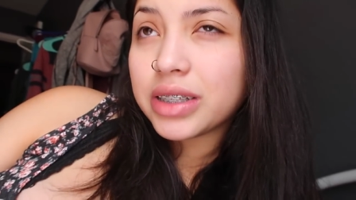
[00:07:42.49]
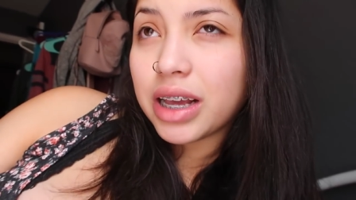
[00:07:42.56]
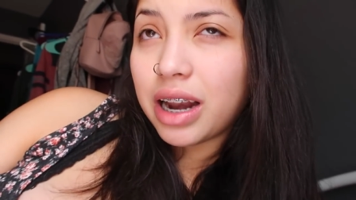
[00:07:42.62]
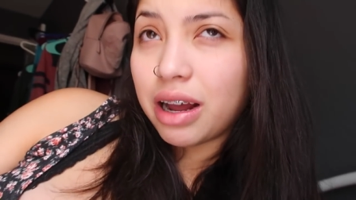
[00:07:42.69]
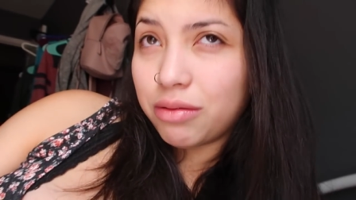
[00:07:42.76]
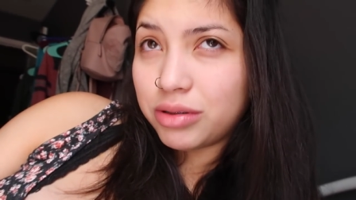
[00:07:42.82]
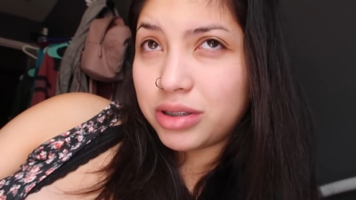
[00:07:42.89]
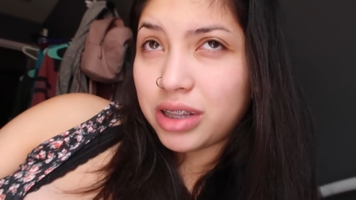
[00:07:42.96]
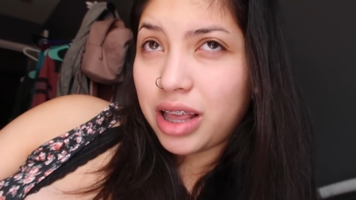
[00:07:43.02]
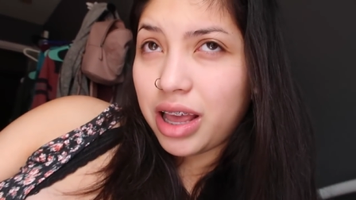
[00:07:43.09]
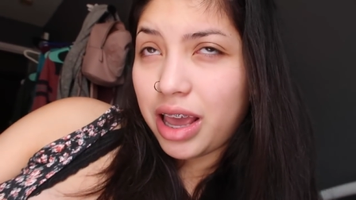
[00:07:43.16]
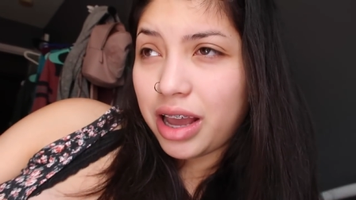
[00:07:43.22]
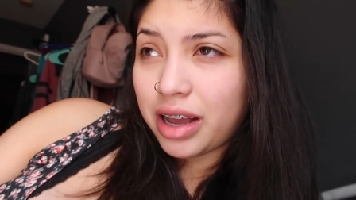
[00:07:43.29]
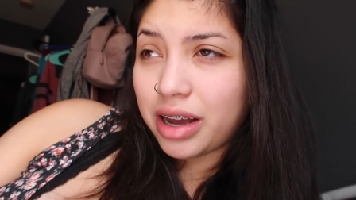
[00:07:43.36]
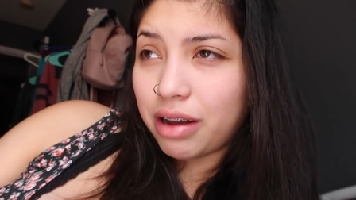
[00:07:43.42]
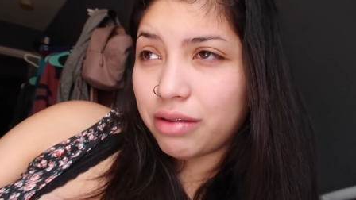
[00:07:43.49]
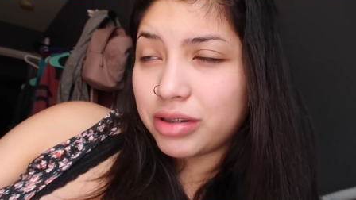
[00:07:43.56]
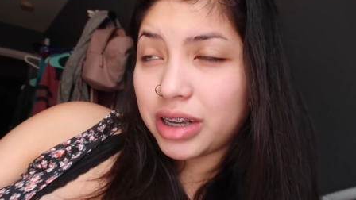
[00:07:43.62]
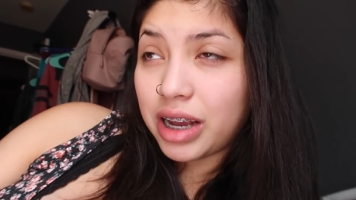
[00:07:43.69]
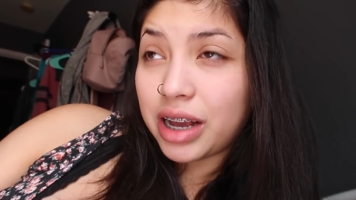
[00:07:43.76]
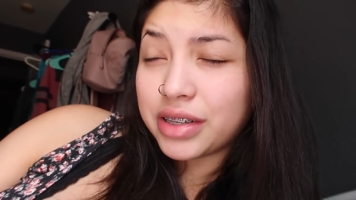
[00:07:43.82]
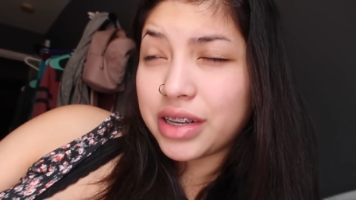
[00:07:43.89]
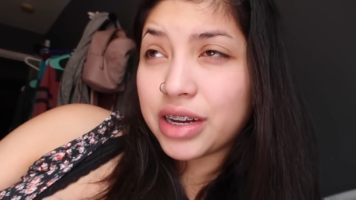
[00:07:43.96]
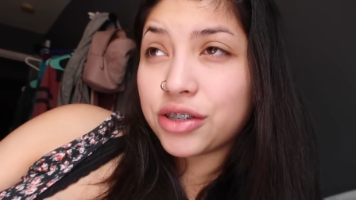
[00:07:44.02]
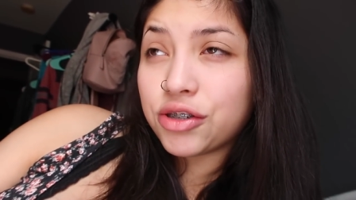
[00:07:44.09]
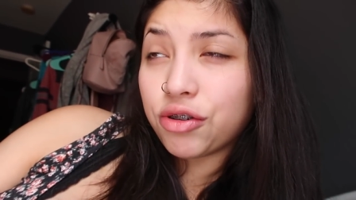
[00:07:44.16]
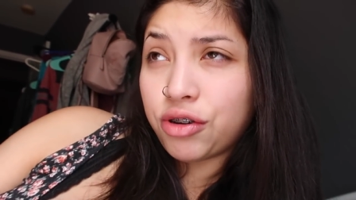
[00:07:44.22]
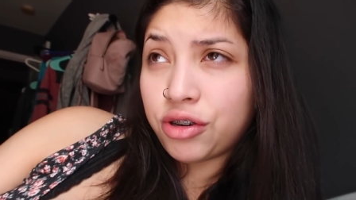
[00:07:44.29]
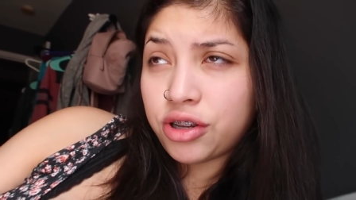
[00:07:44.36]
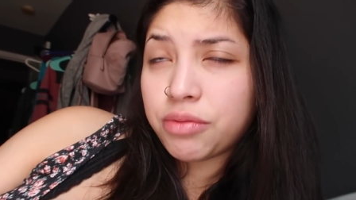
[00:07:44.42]
And I
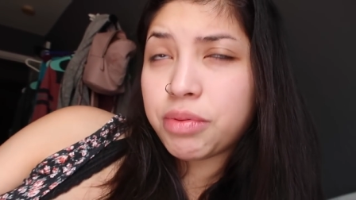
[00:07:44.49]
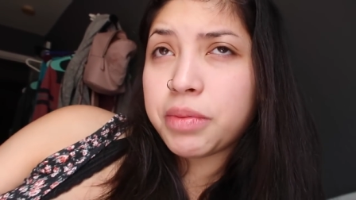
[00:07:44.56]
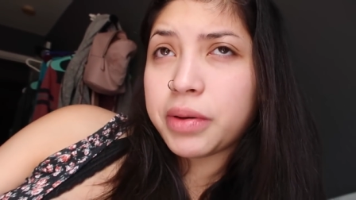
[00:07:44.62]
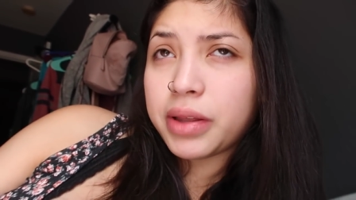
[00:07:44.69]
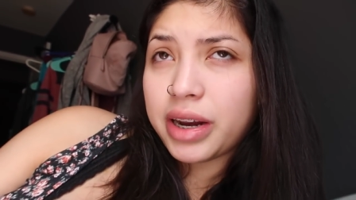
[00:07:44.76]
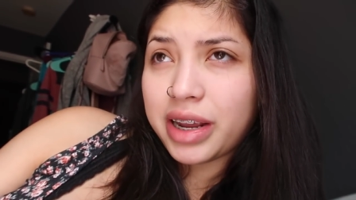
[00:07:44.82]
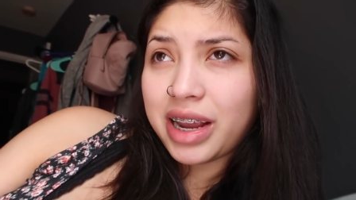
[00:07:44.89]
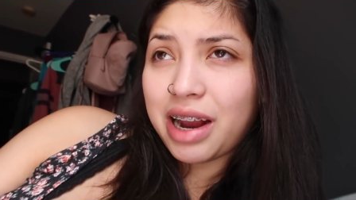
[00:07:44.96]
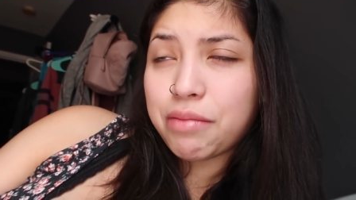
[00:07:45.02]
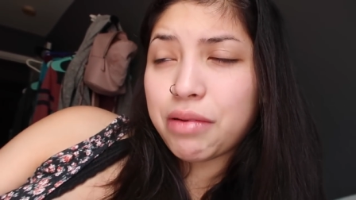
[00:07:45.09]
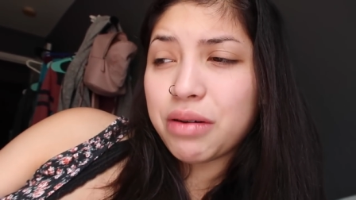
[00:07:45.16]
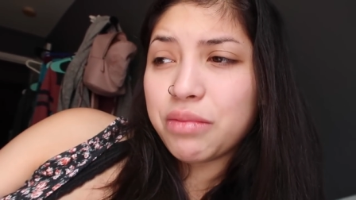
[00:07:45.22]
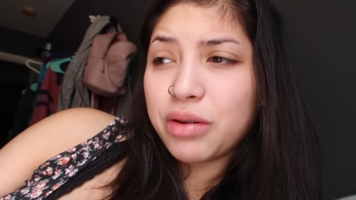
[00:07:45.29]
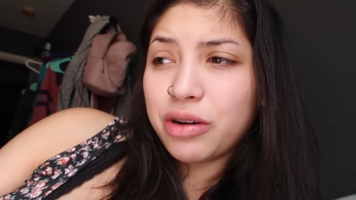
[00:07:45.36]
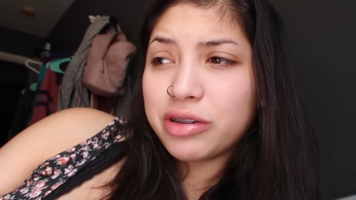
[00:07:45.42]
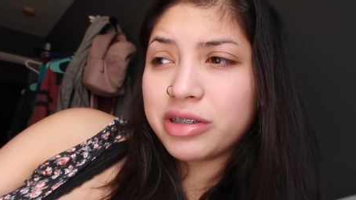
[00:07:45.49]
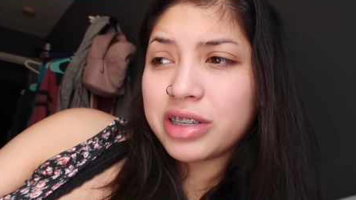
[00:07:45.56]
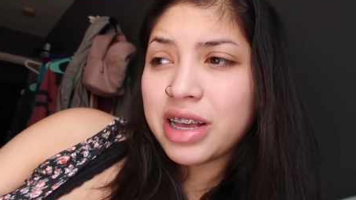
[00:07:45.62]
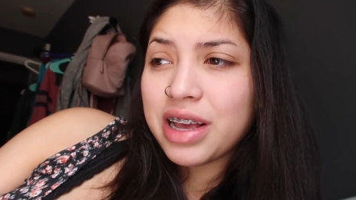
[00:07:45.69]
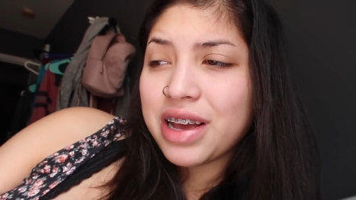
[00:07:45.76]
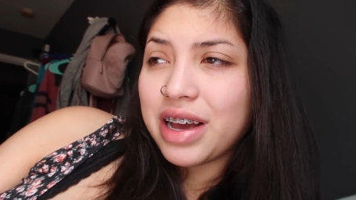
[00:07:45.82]
showed you to the people that I care about most,